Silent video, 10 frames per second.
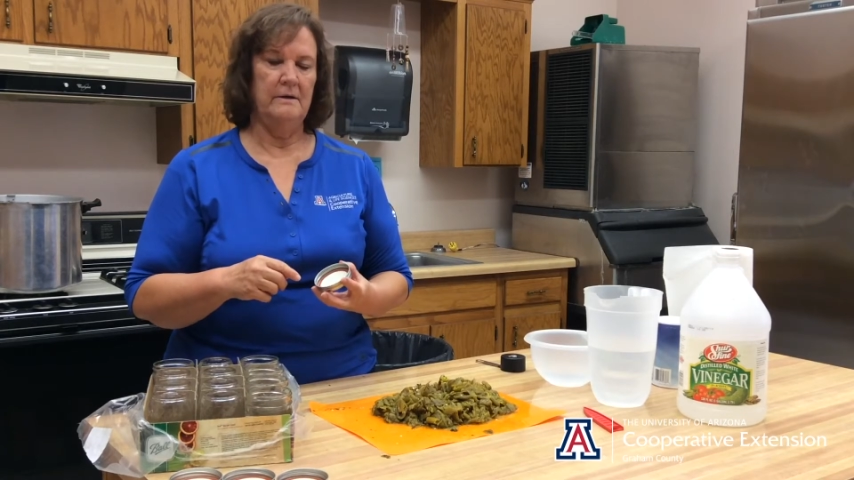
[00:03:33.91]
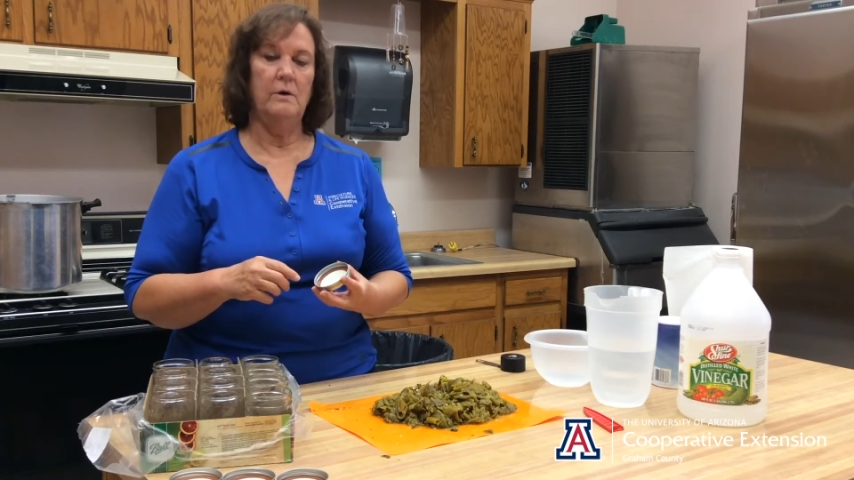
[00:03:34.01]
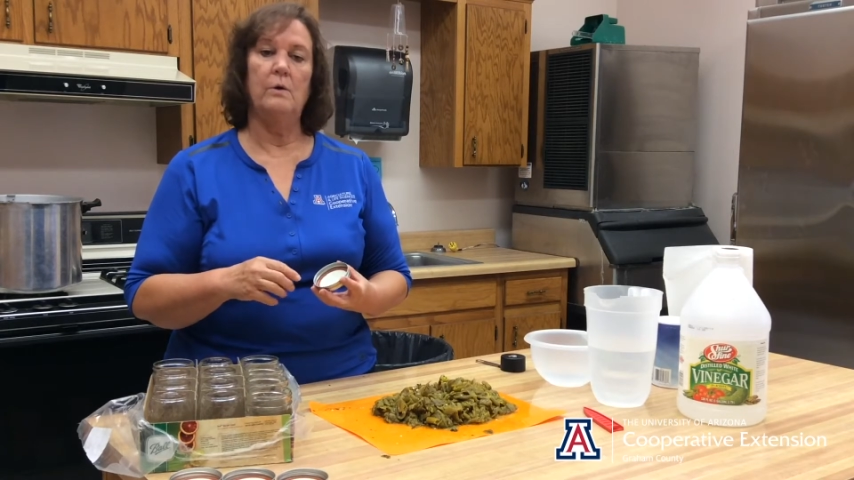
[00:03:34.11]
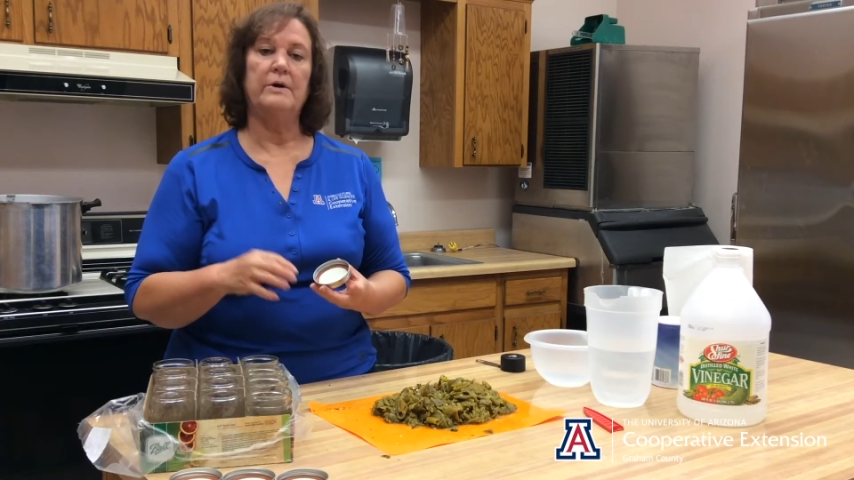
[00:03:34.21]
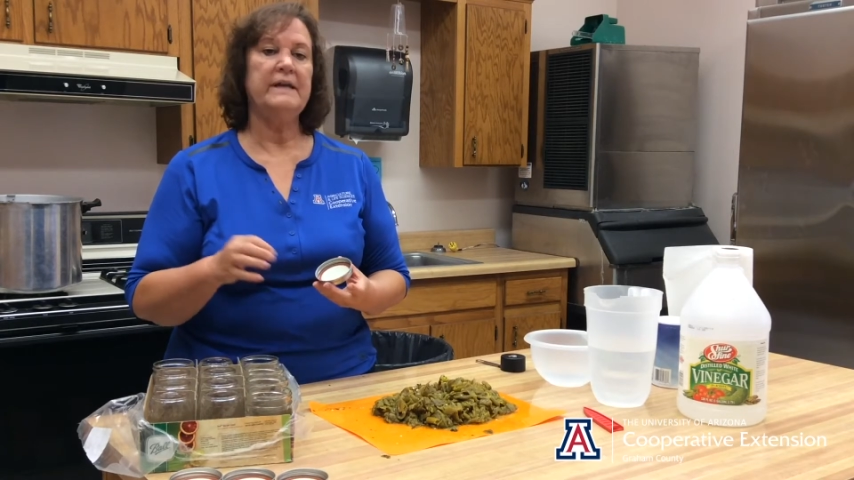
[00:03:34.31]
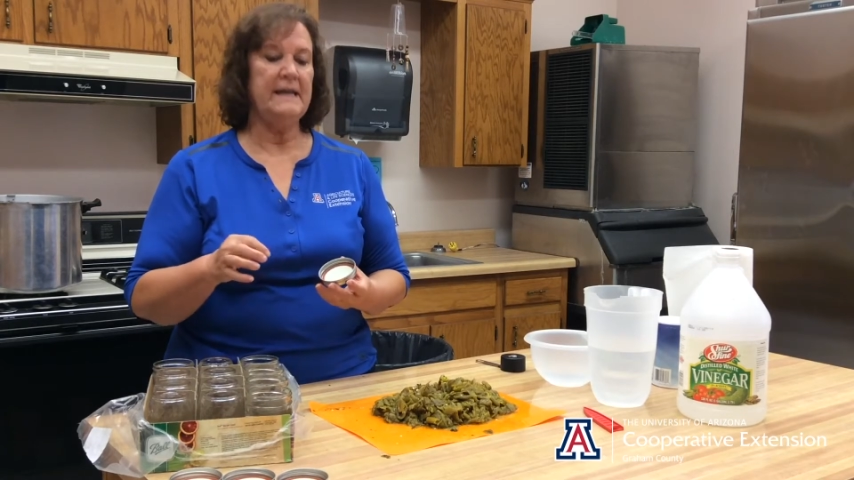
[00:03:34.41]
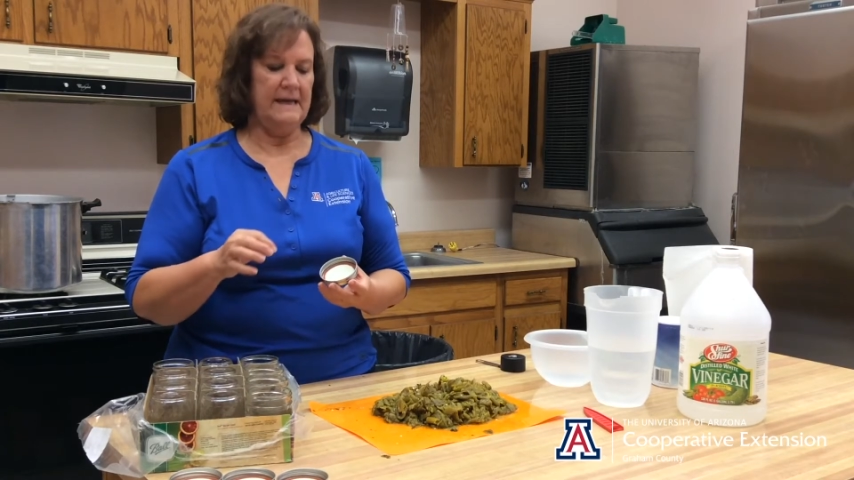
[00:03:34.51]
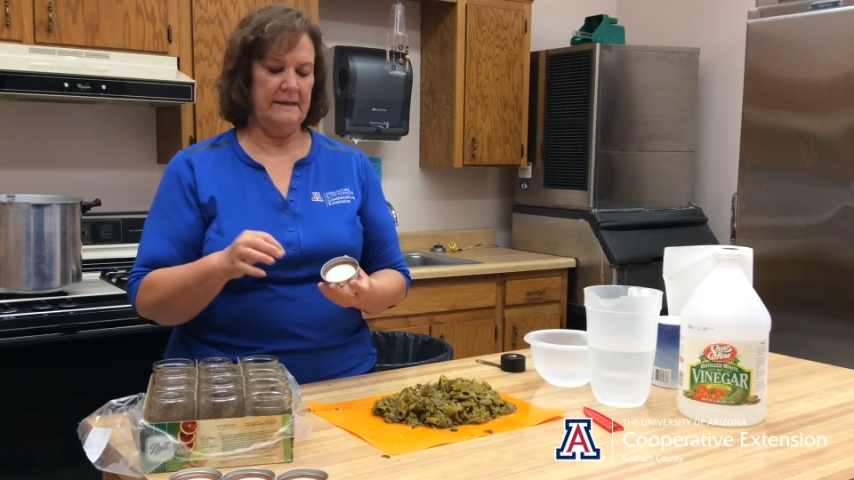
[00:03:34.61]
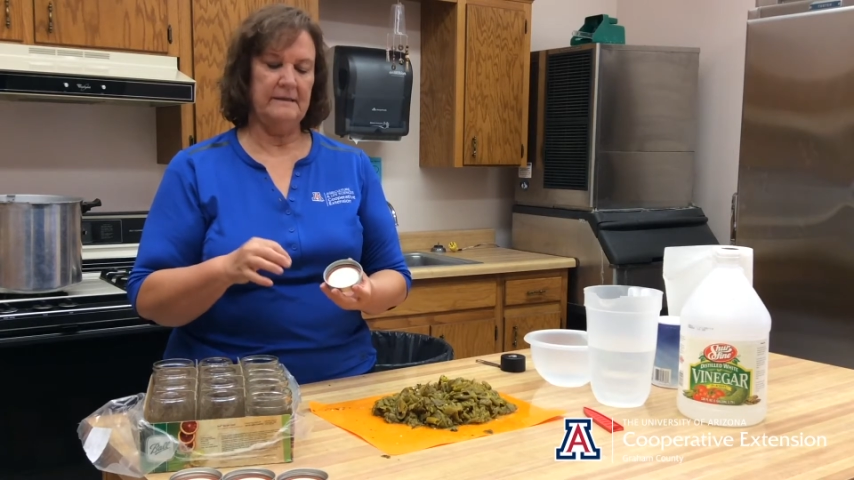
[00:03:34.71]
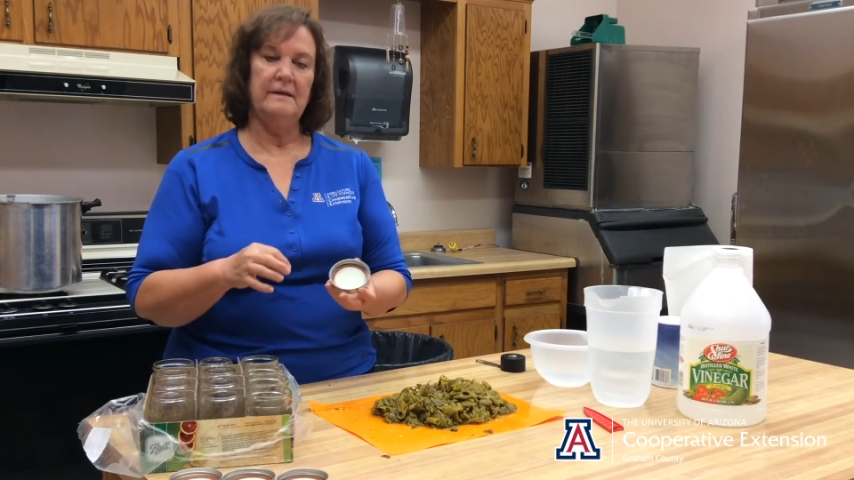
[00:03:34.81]
or
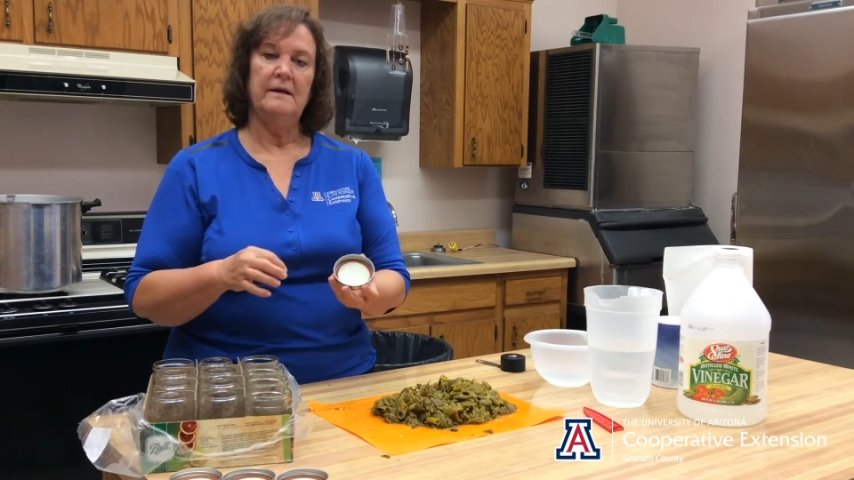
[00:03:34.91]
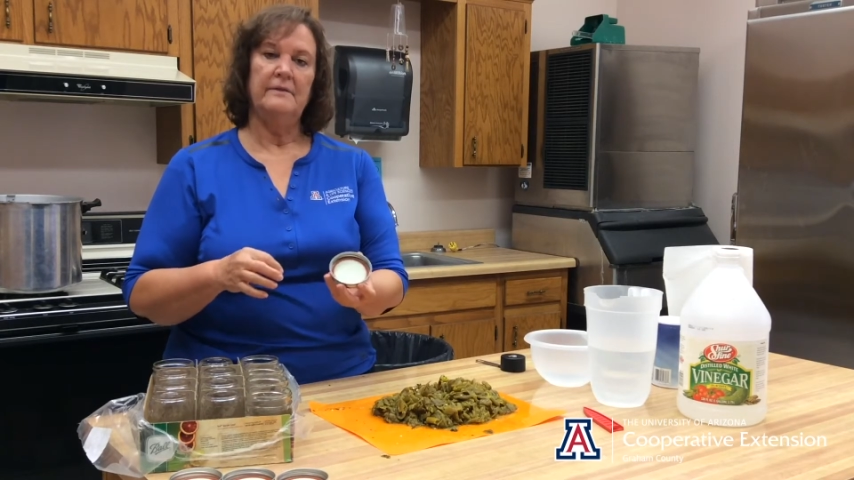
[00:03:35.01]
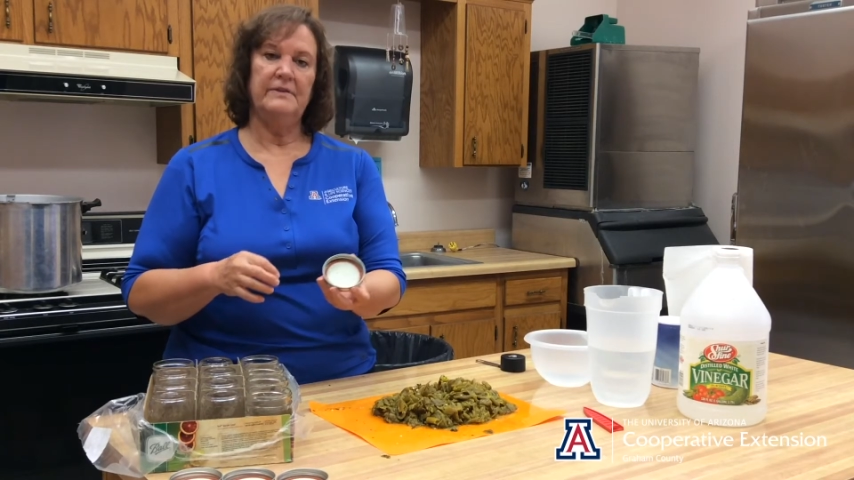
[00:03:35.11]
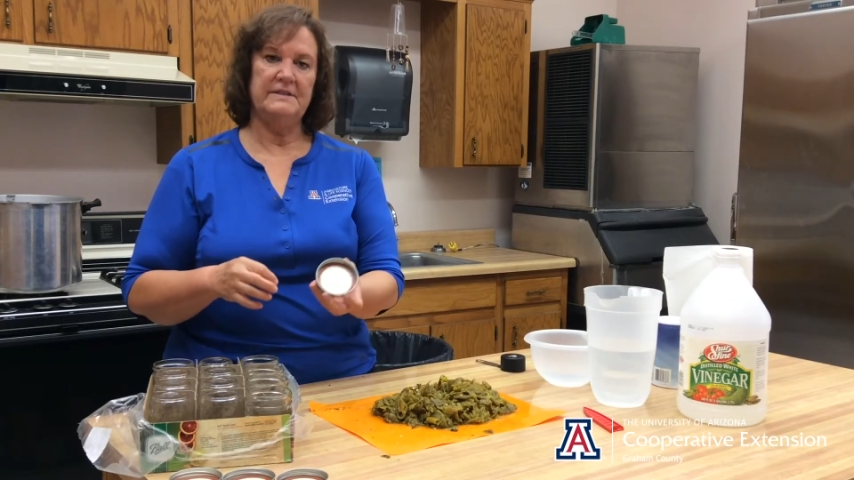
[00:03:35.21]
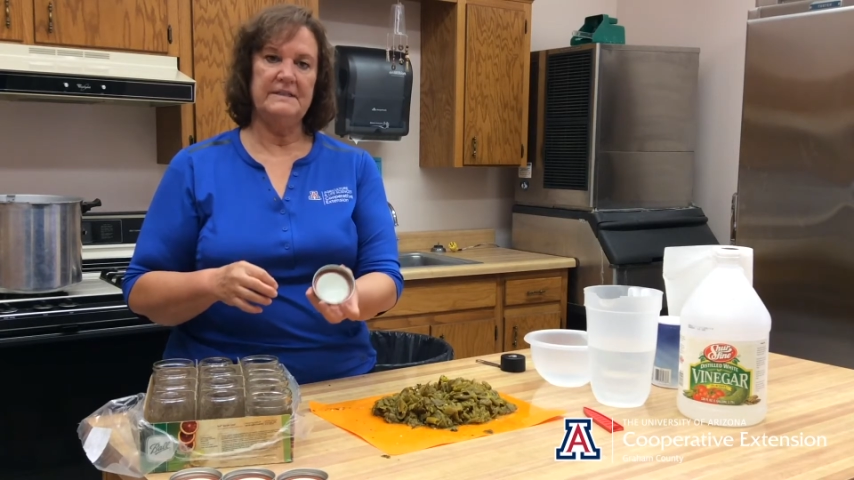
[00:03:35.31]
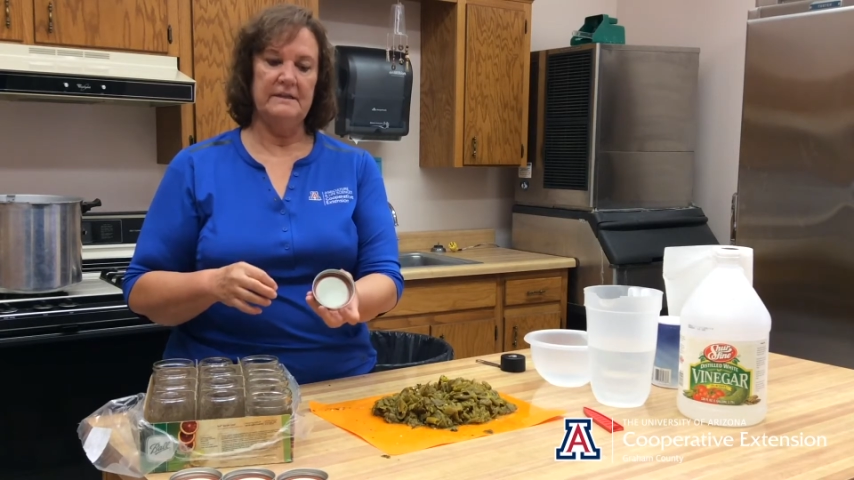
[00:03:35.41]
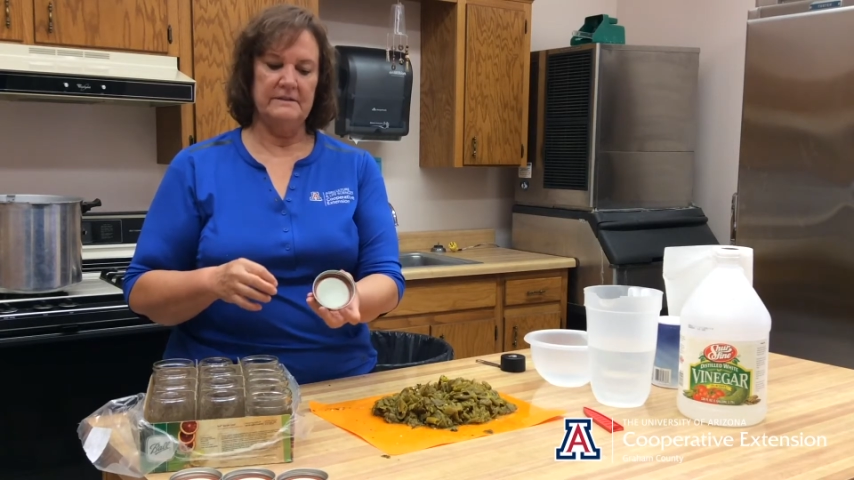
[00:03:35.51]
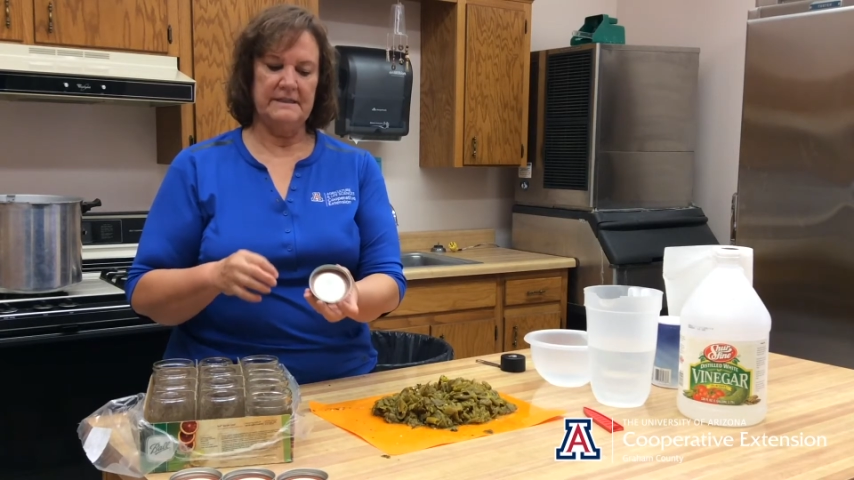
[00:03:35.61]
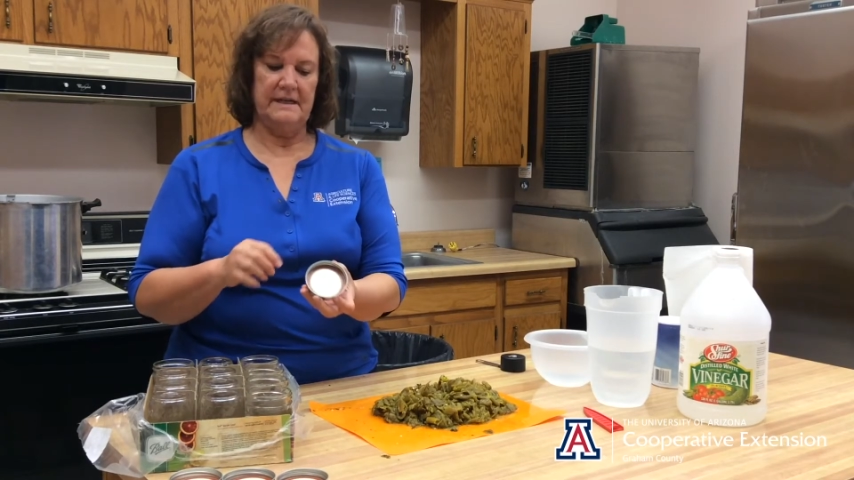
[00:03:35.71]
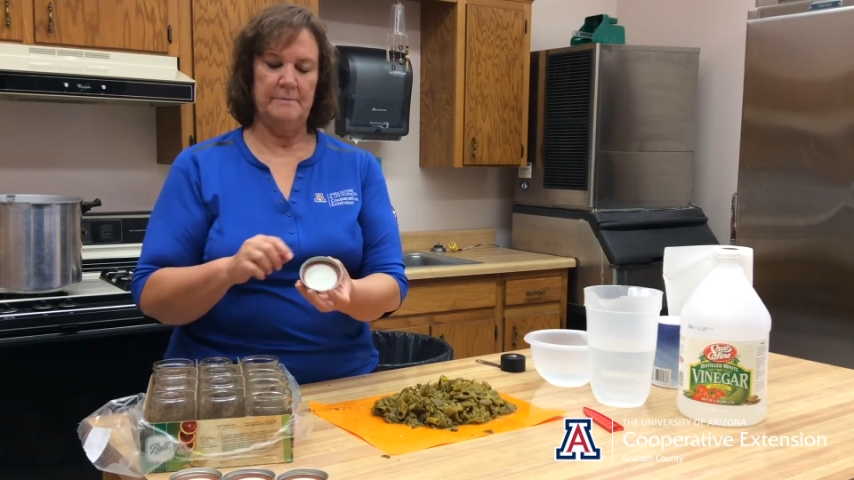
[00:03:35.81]
heat the
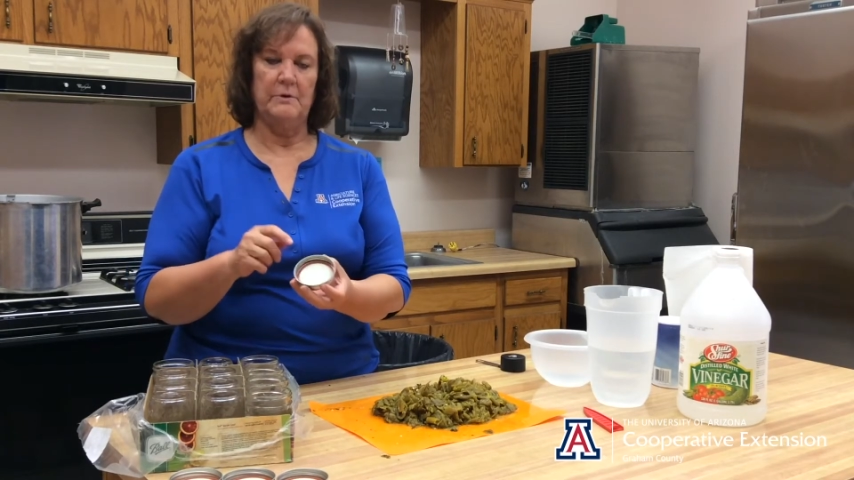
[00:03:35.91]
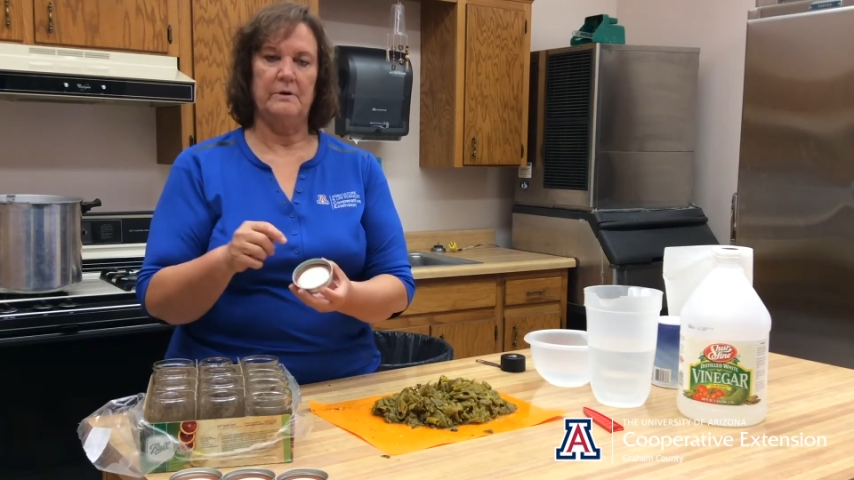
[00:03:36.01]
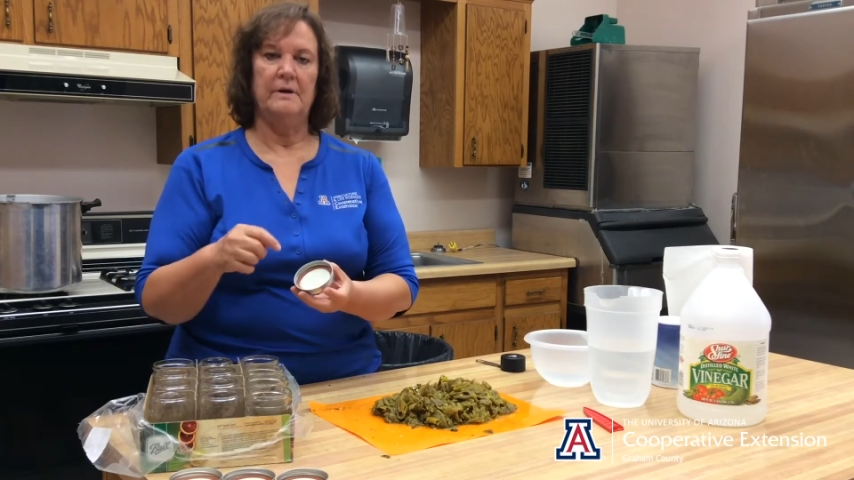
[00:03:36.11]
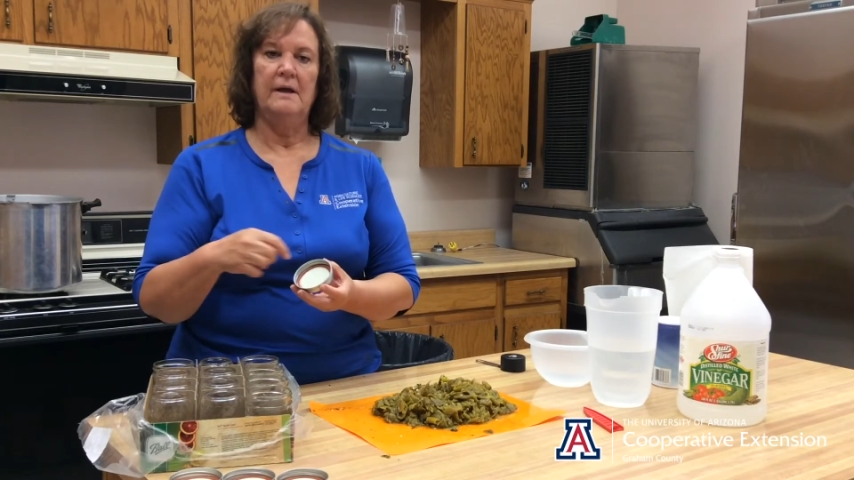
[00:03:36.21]
seals anymore.